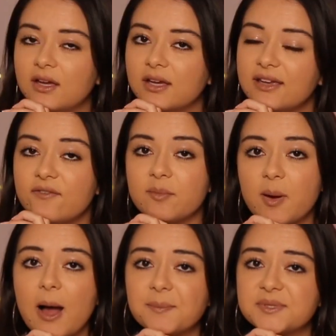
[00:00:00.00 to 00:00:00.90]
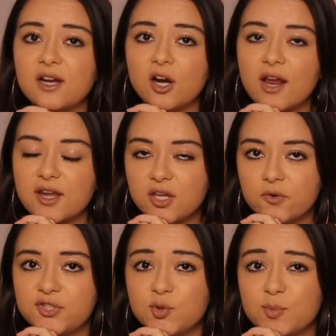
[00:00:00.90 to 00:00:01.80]
Even pop star and
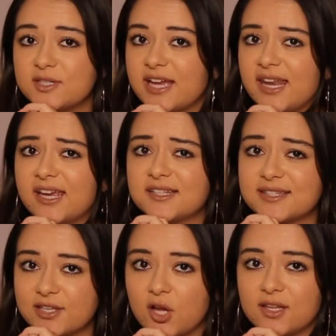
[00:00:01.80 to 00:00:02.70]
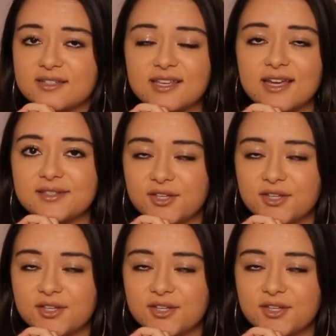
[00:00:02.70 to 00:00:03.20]
YouTuber Danny Gonzalez has